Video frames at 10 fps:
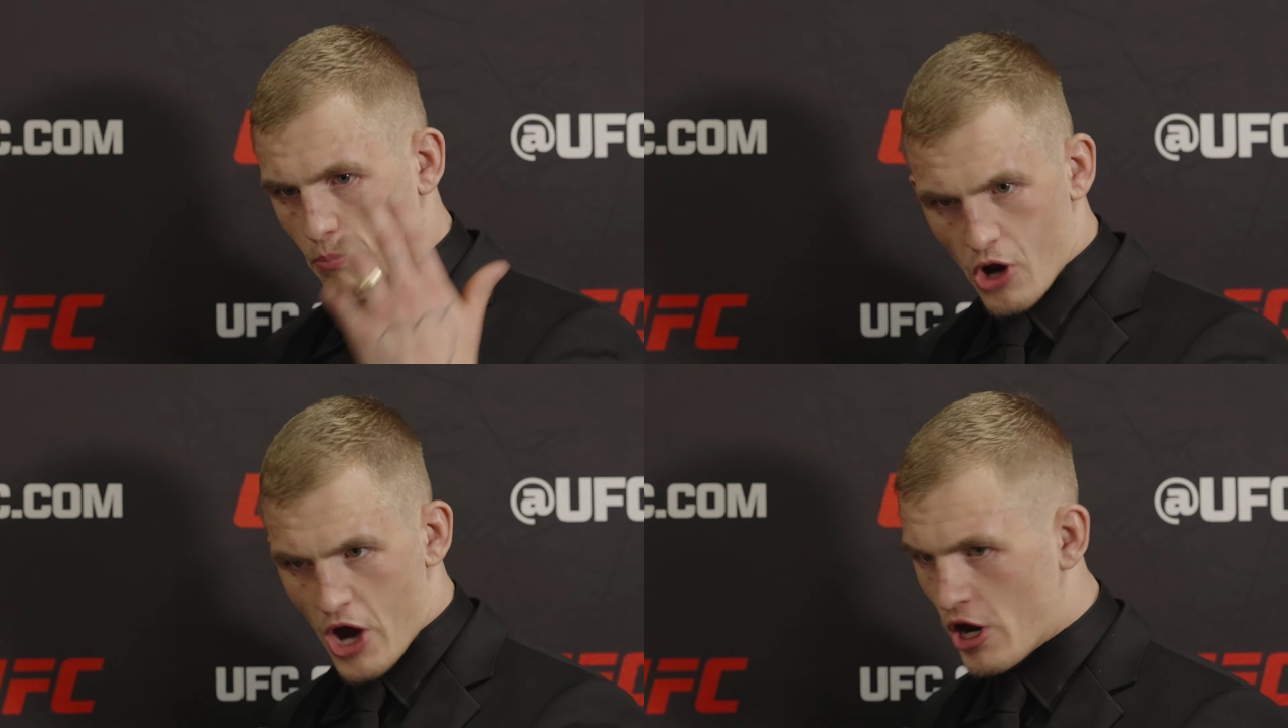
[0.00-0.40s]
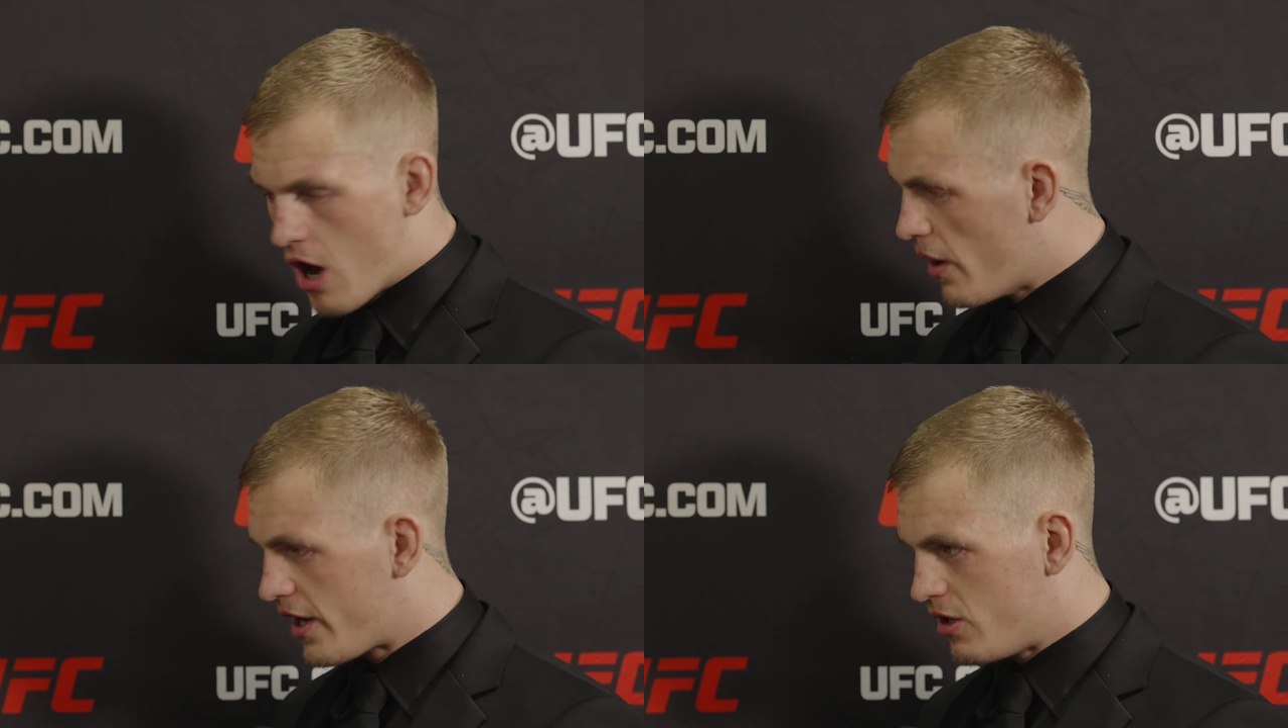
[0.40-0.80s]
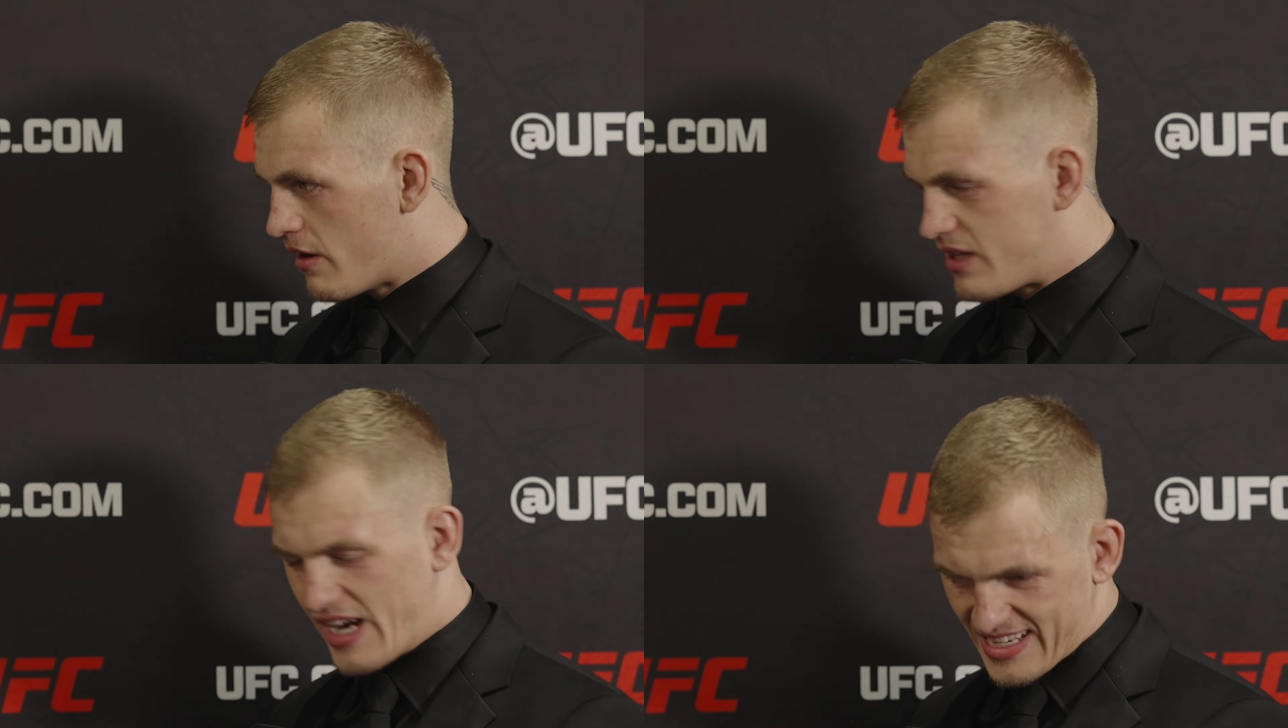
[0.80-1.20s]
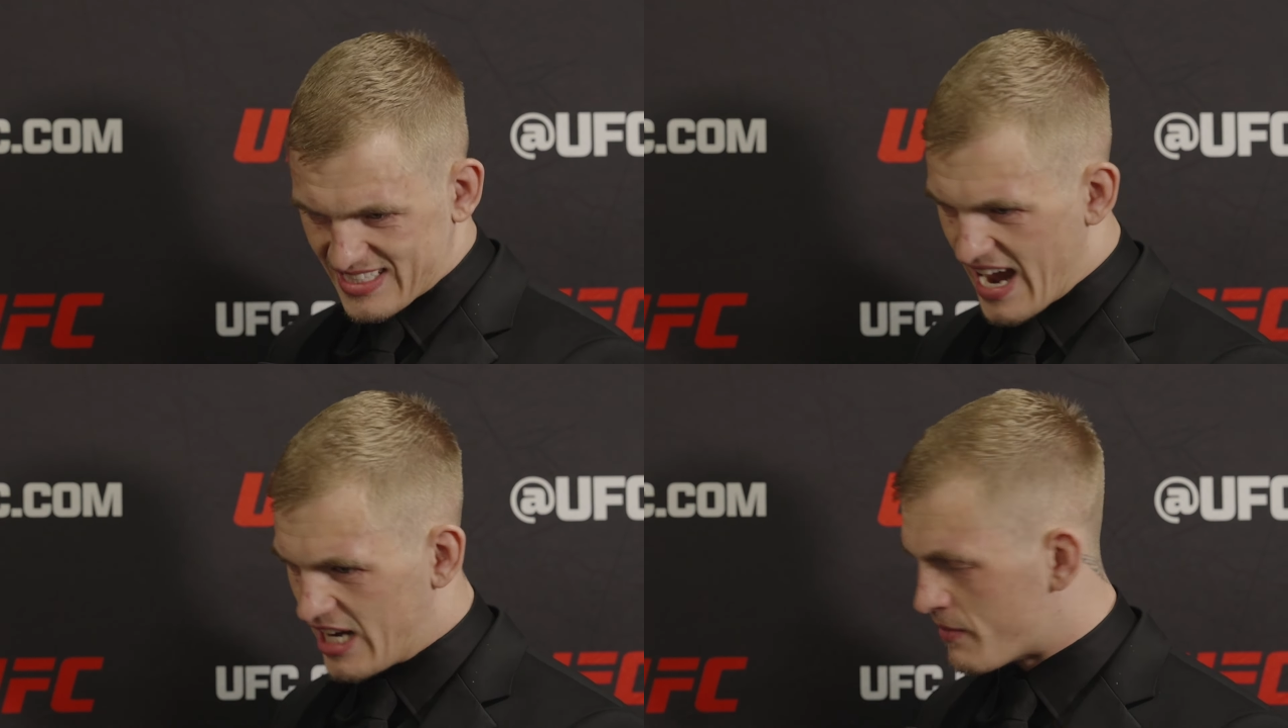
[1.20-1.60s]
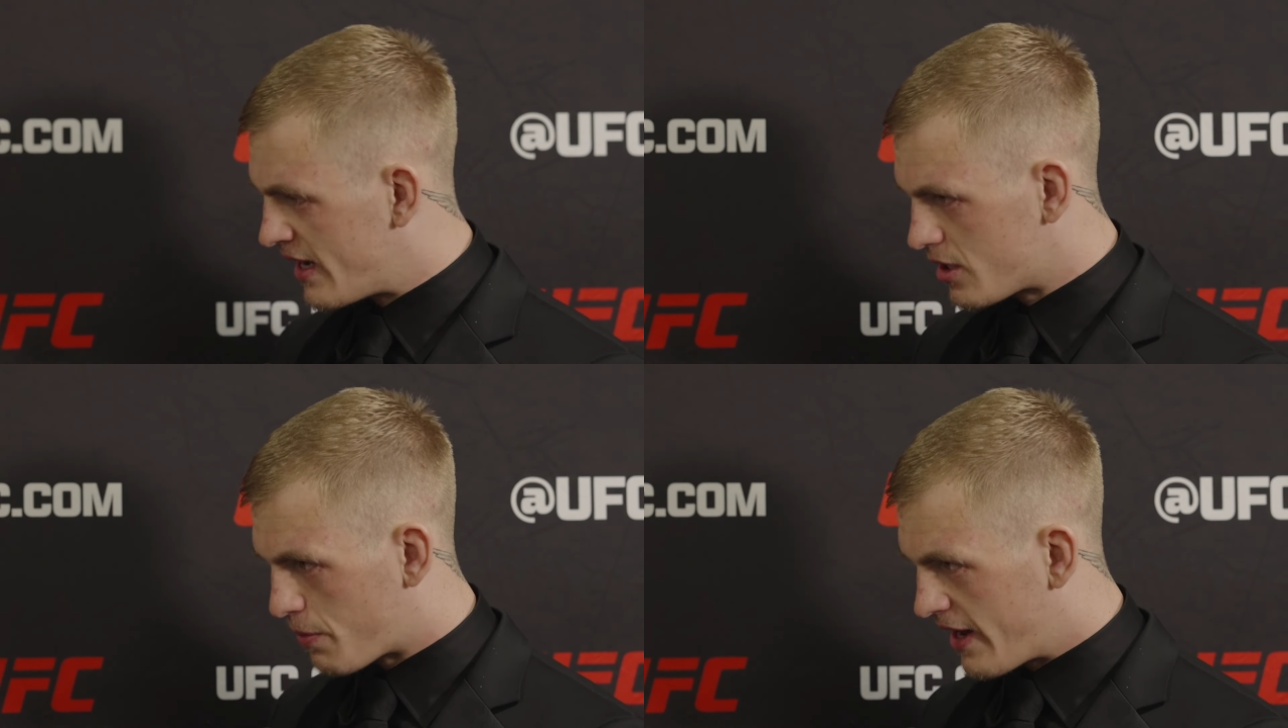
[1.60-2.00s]
but I know I can go out there against any
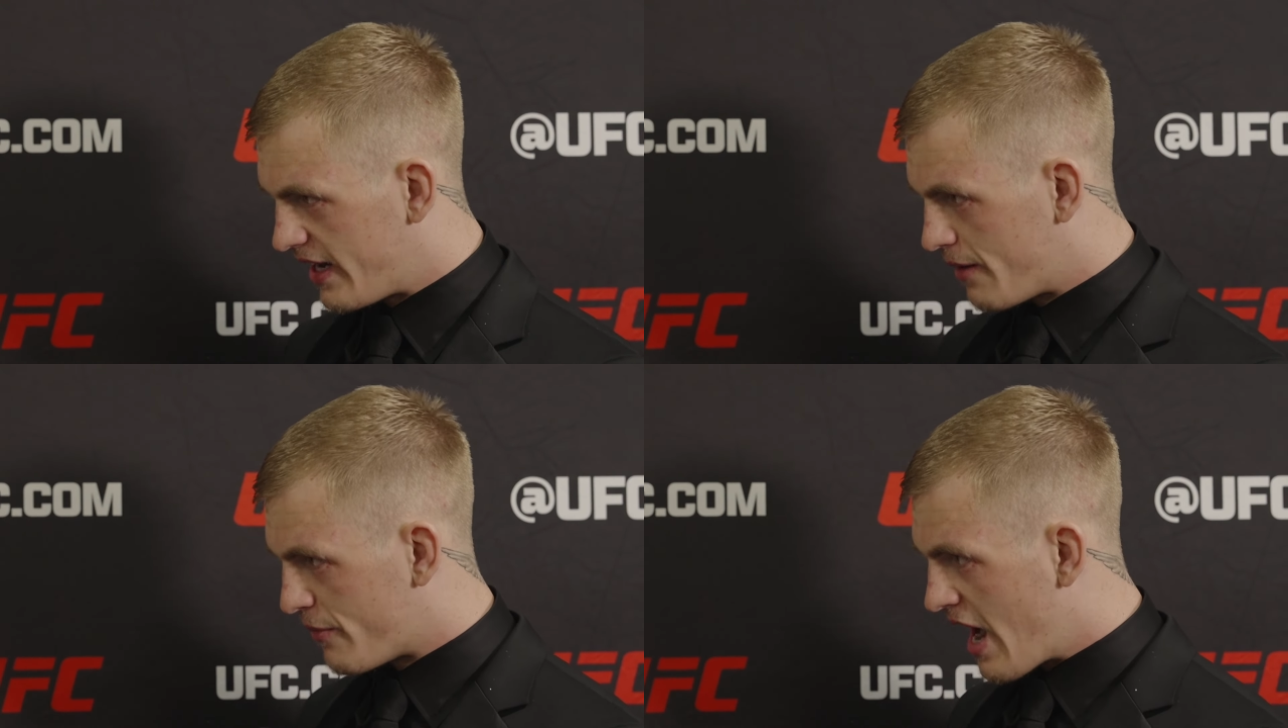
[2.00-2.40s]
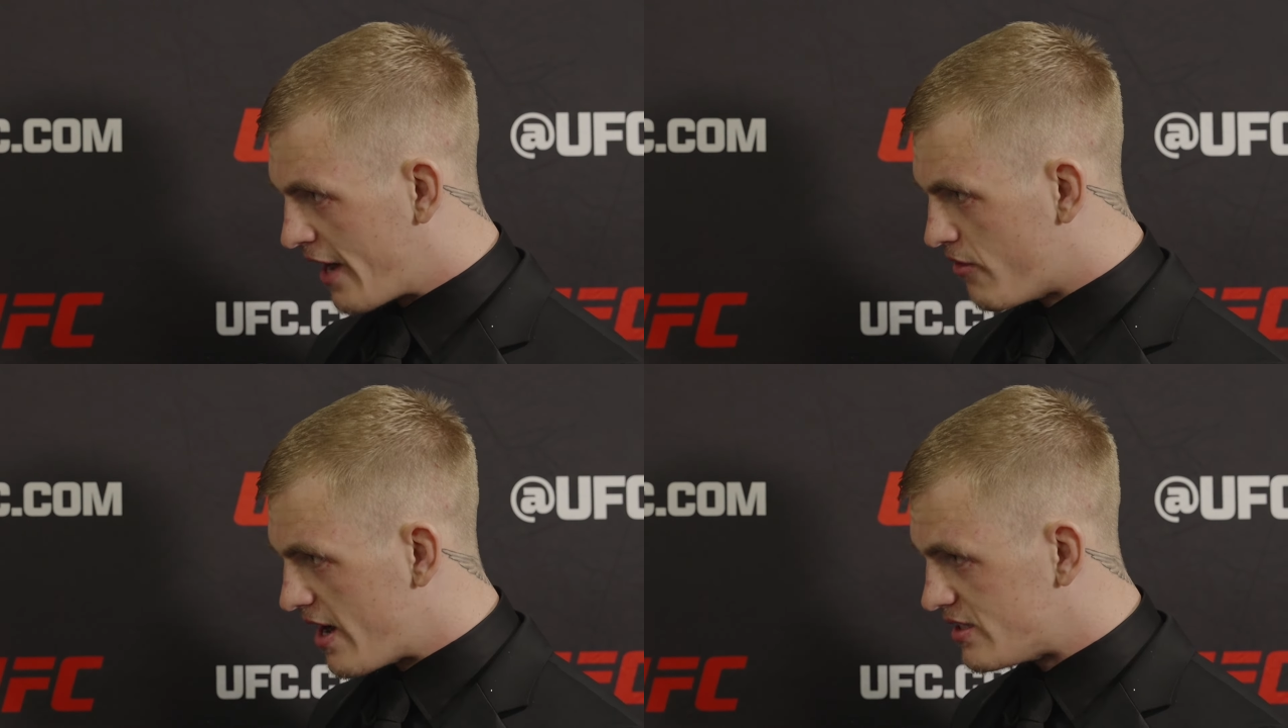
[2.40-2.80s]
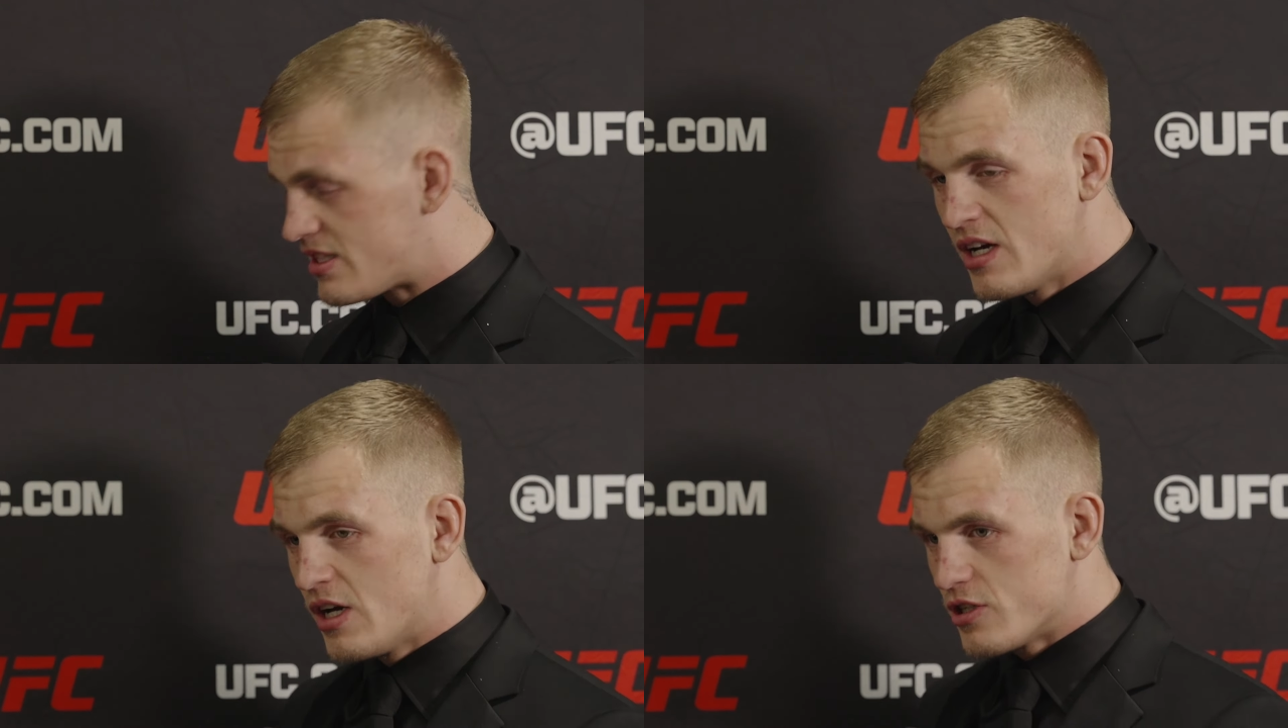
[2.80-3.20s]
man on the planet and get my hand raised.